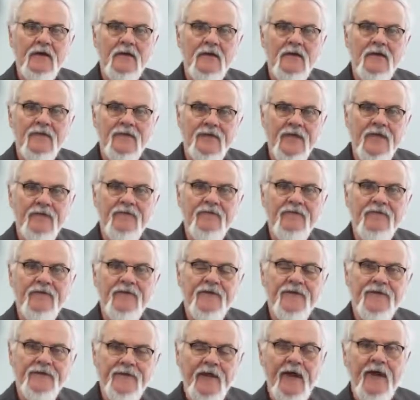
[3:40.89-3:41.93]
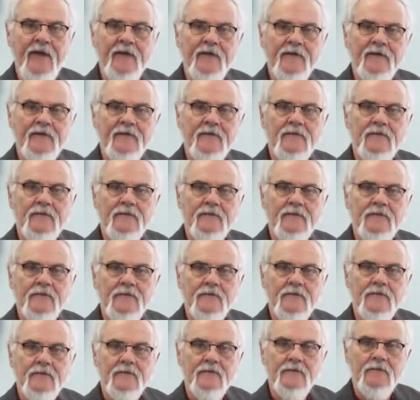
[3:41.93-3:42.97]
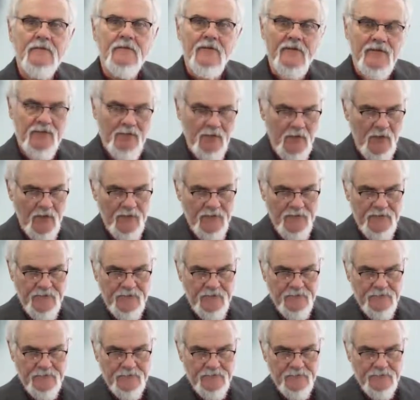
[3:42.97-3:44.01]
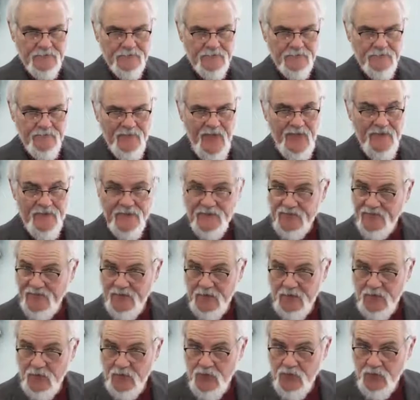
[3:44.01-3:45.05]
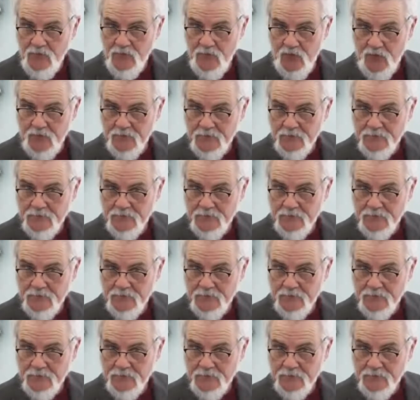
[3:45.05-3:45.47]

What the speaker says: tit for tat response. That's sin on your part.